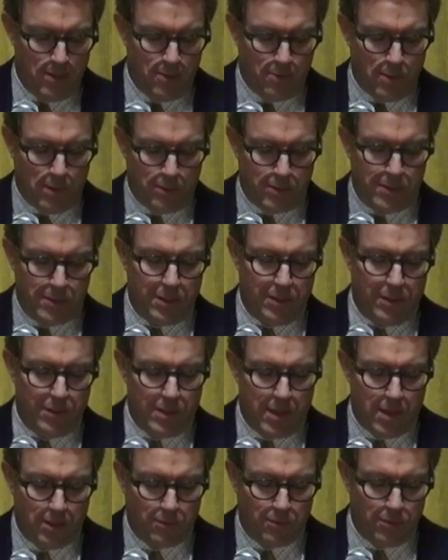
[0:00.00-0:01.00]
While still a
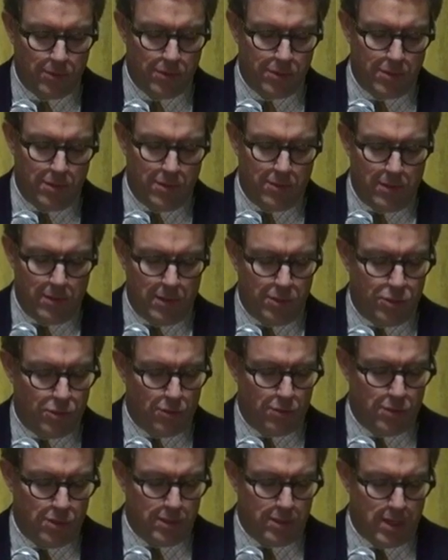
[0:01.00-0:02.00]
doctoral student at
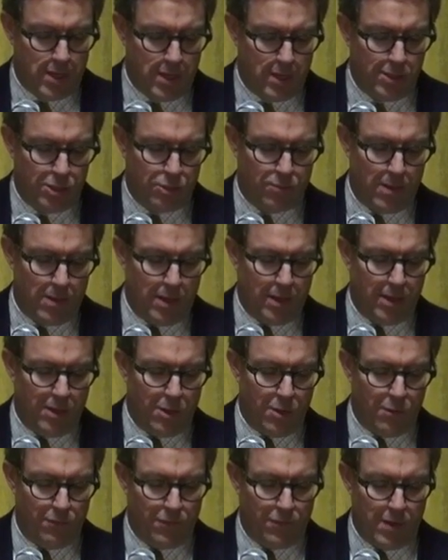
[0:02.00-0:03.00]
Georgia Tech, Shwetak
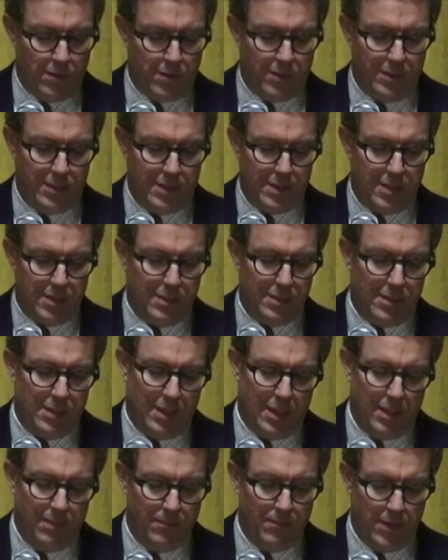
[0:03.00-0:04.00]
co-founded
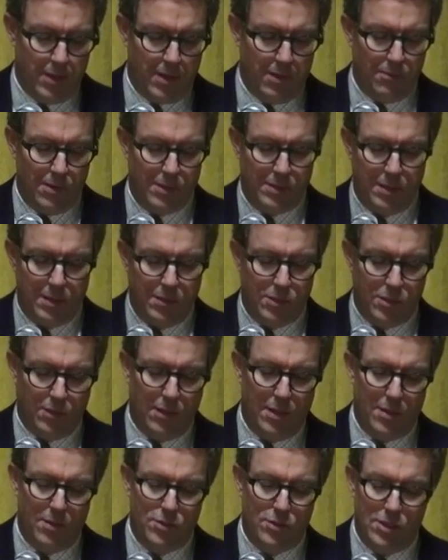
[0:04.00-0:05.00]
Zensi, a residential
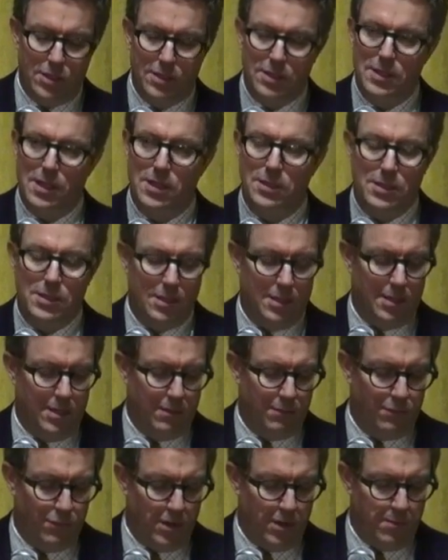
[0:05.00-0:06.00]
energy sensing
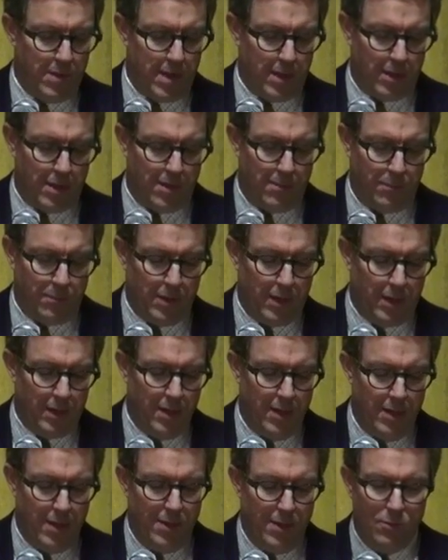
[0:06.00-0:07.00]
and feedback company,
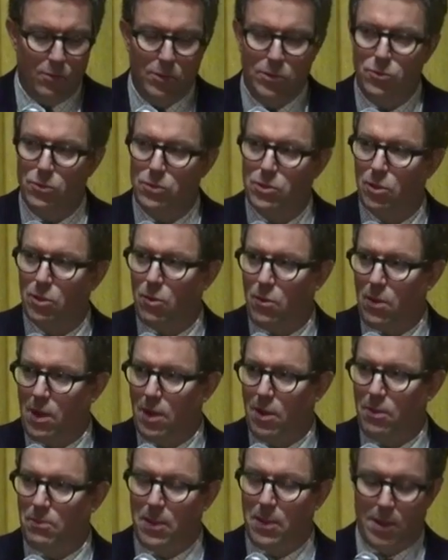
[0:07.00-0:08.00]
which was
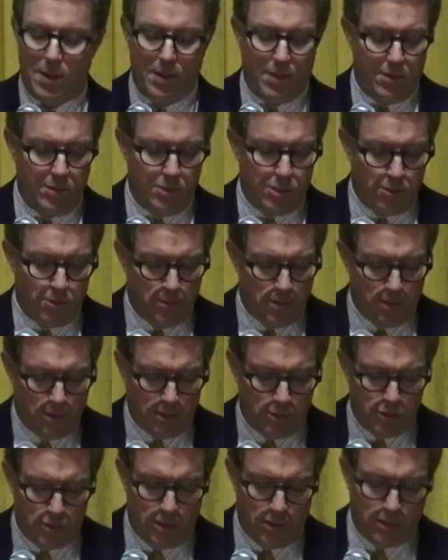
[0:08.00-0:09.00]
acquired by consumer
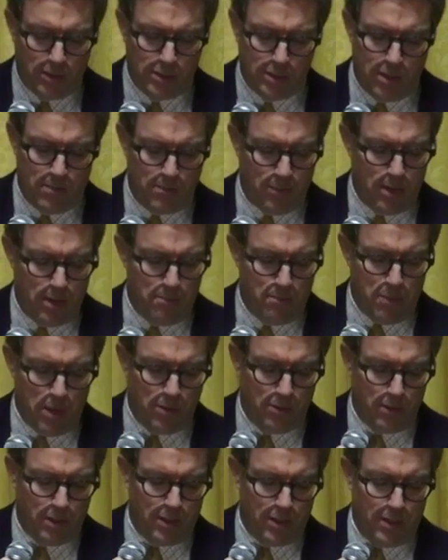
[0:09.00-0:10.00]
electronics company
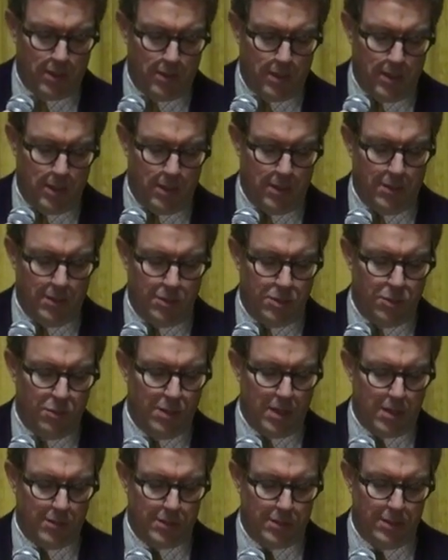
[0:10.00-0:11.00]
Belkin in two
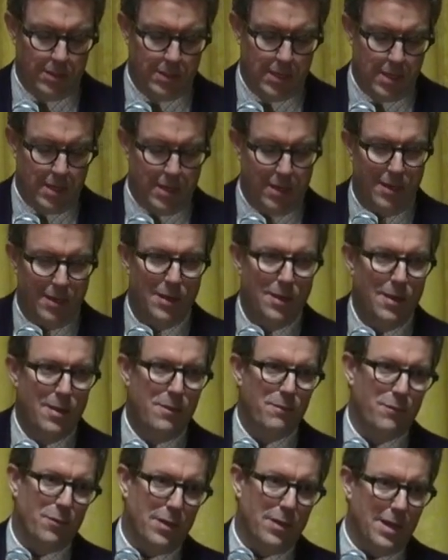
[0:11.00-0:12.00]
thousand ten
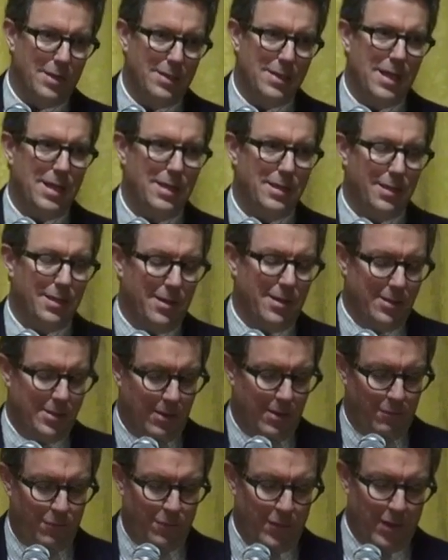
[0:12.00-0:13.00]
for that
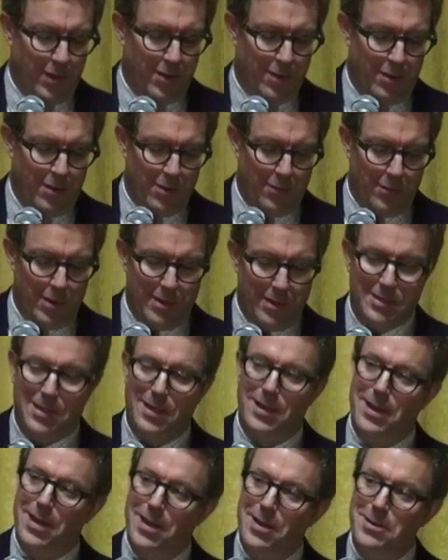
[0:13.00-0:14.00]
tantalizing figure known as
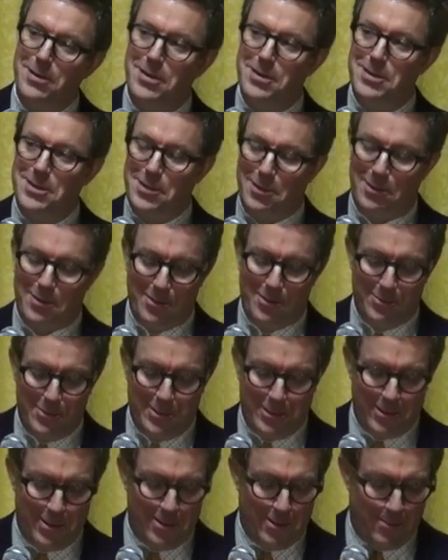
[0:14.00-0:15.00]
an undisclosed
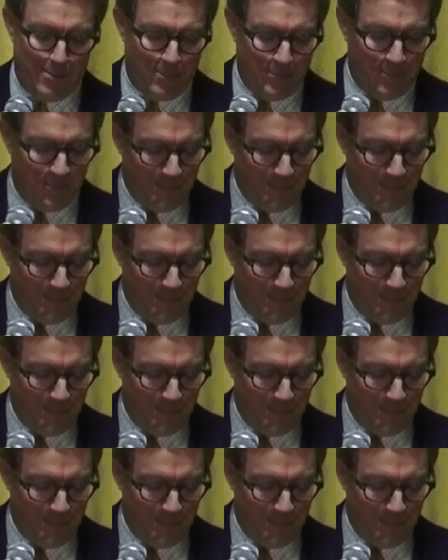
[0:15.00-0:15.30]
sum.